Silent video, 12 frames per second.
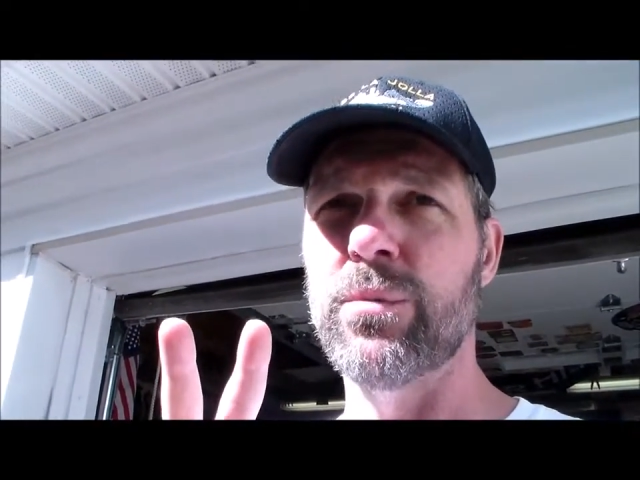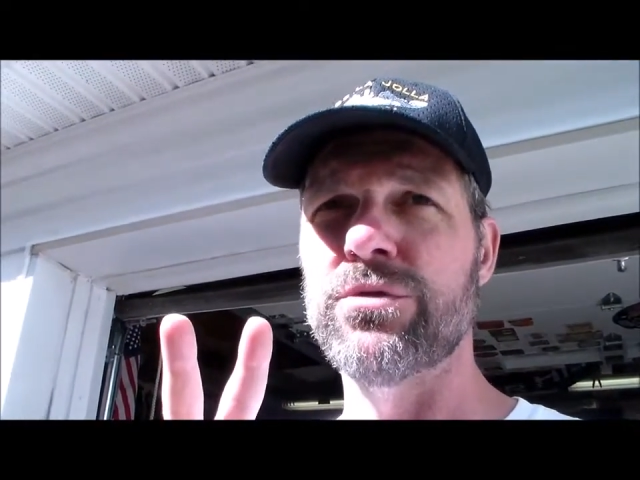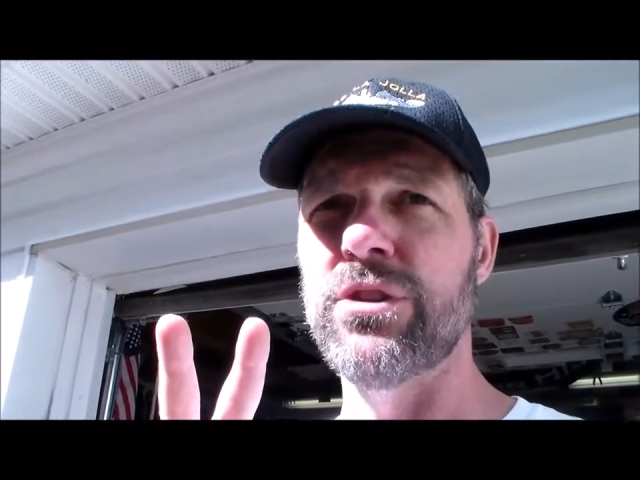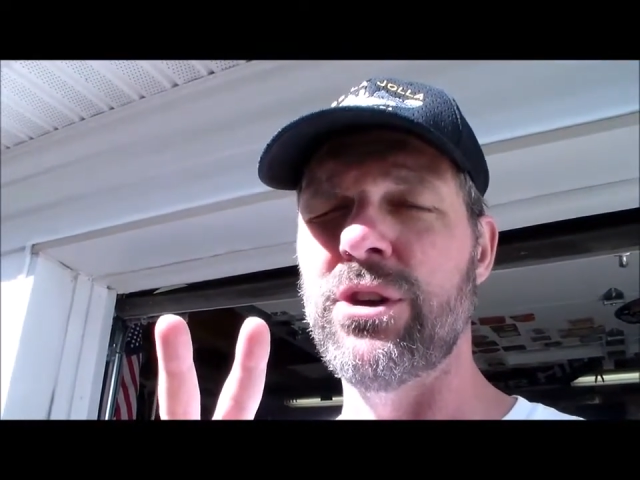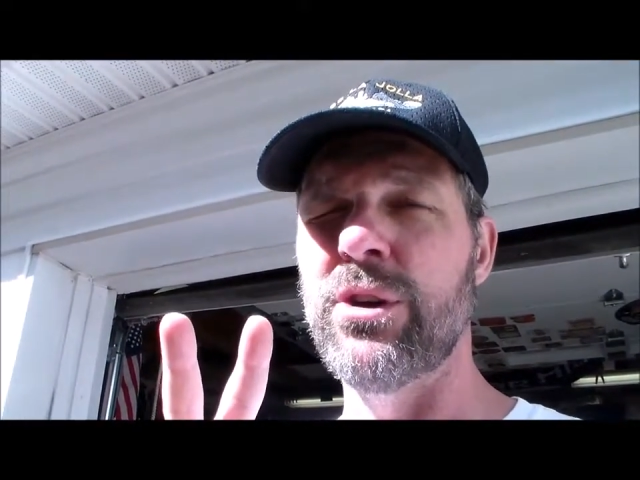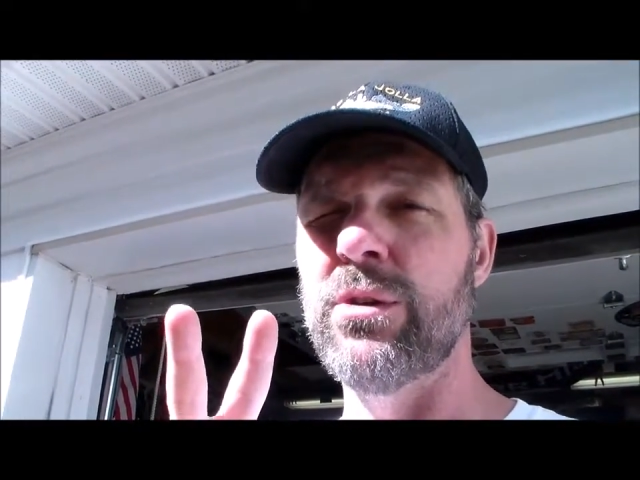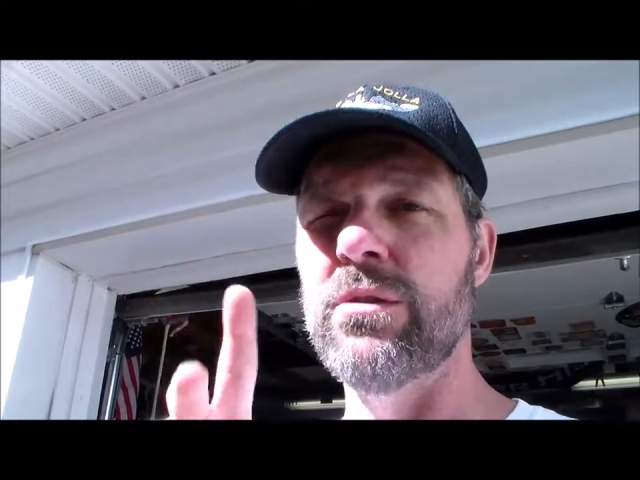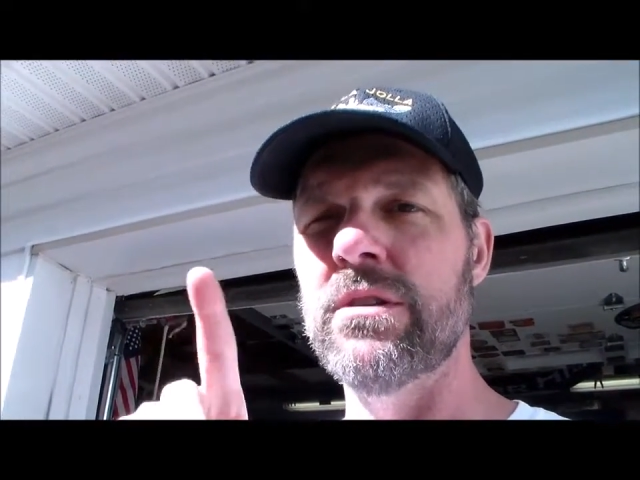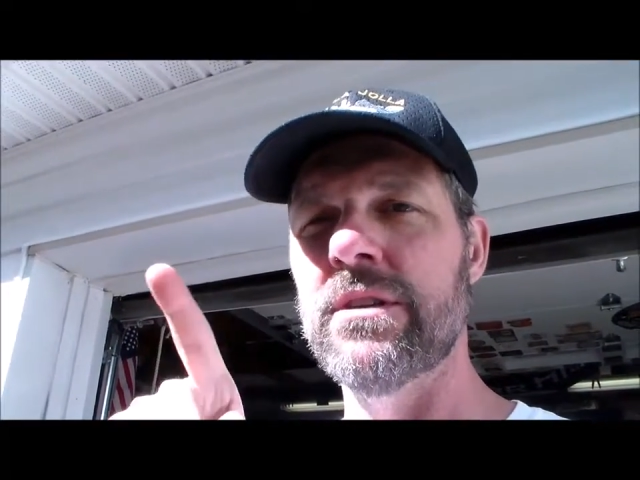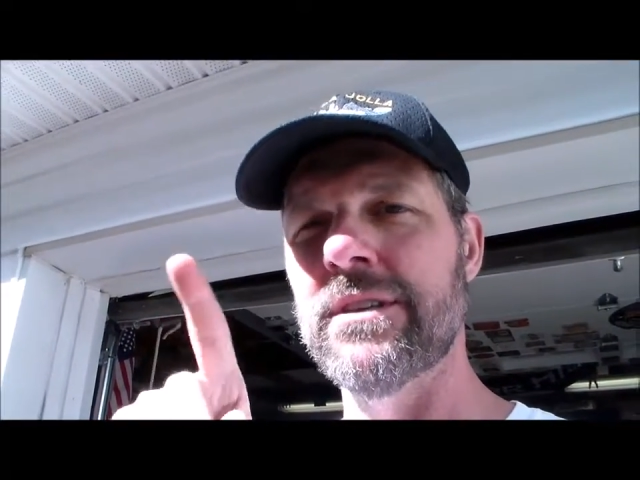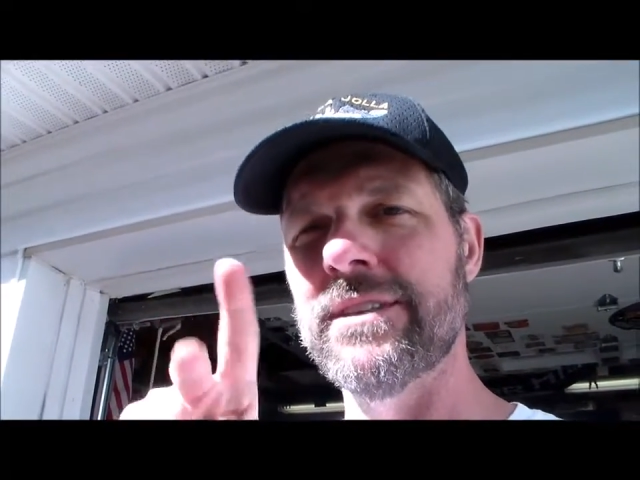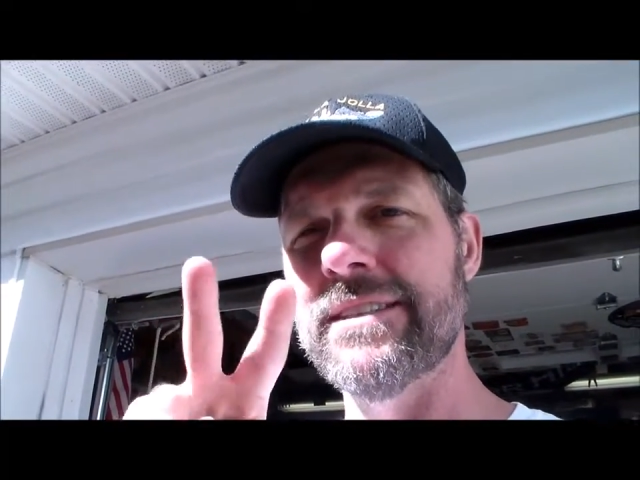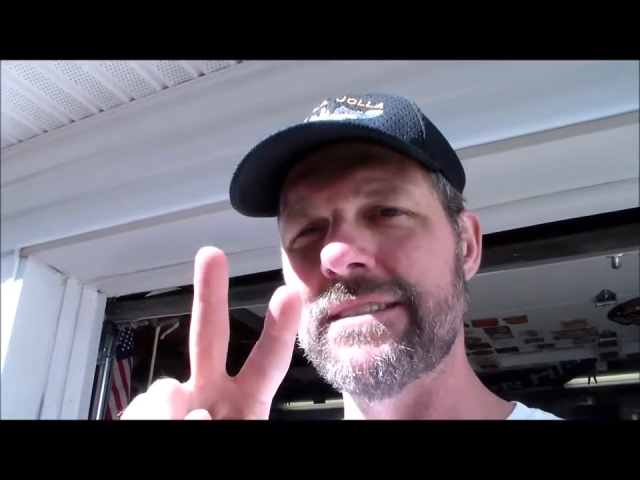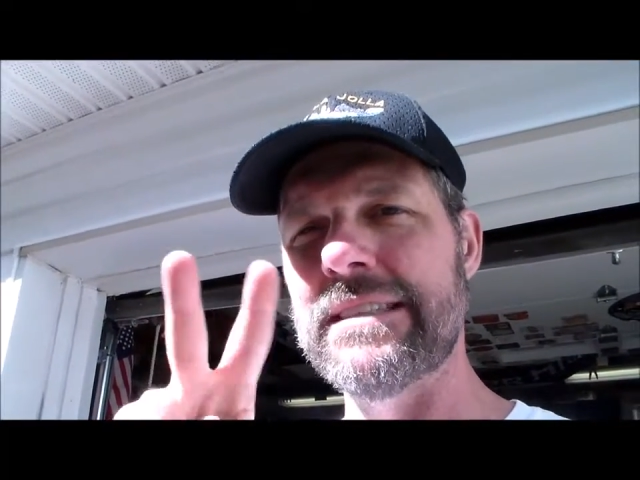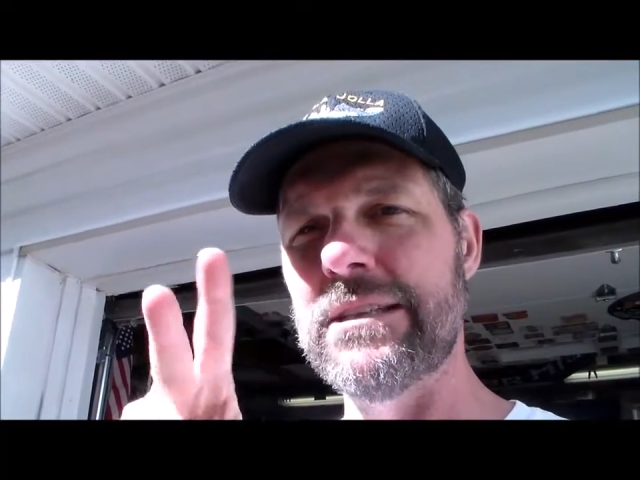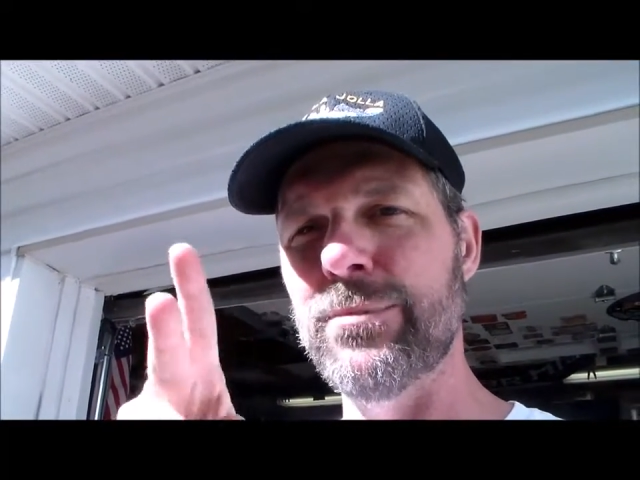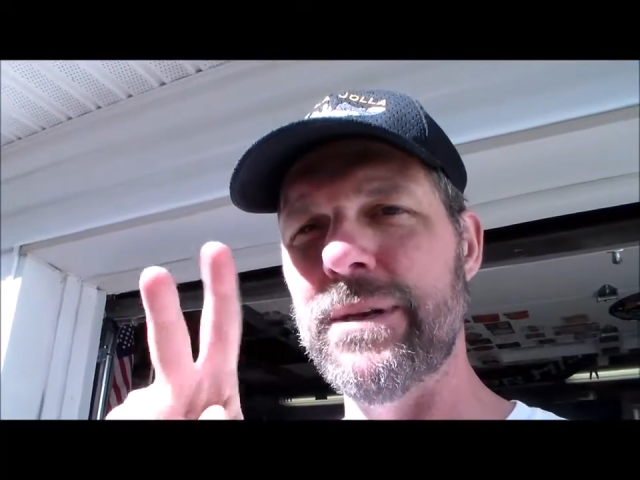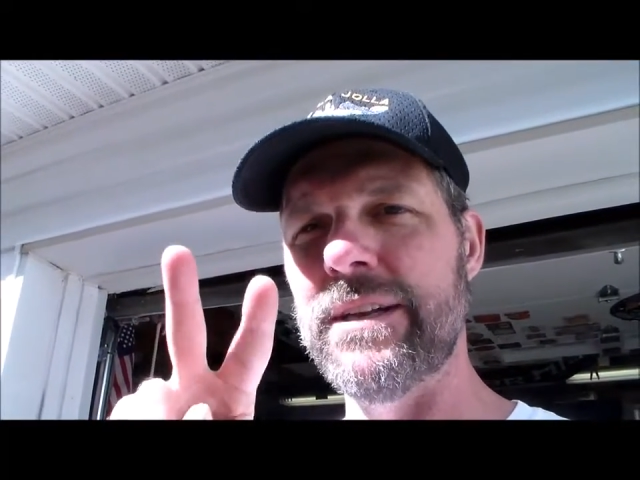So it's a
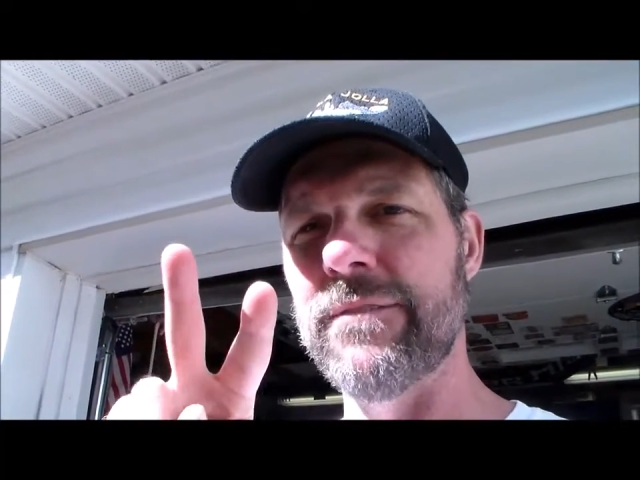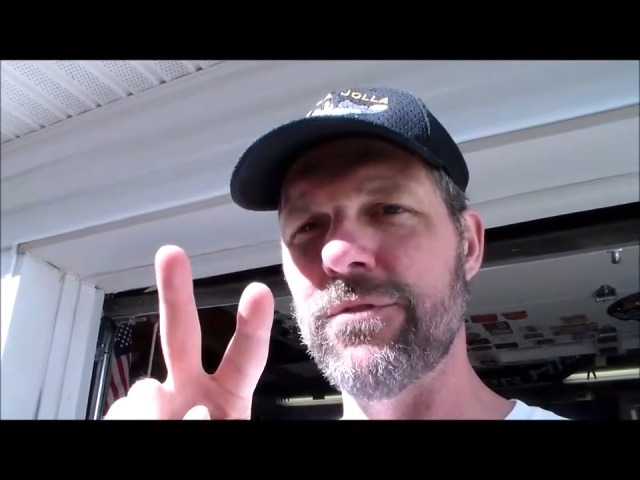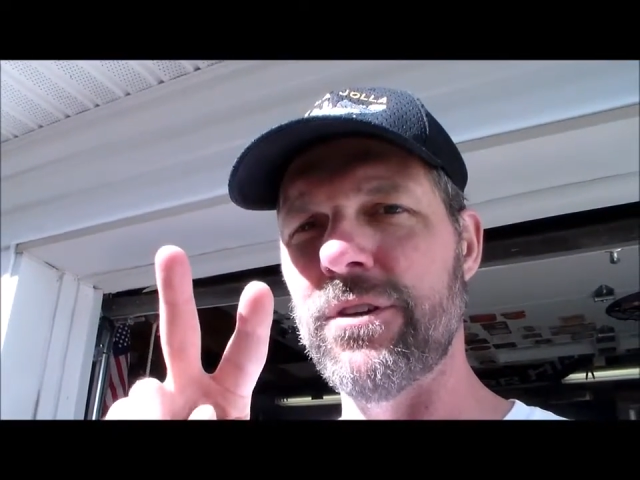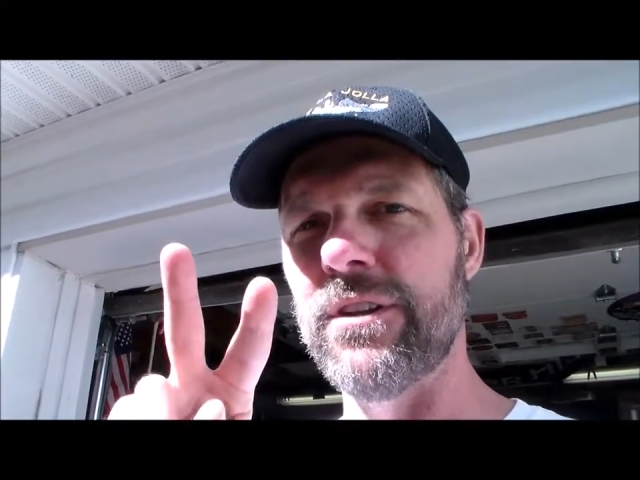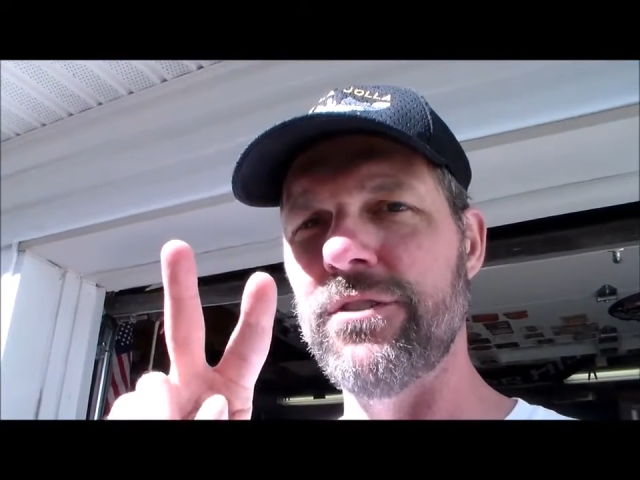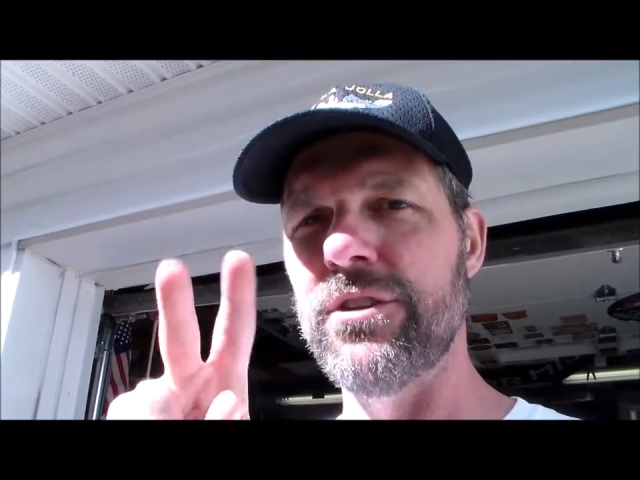little bit different.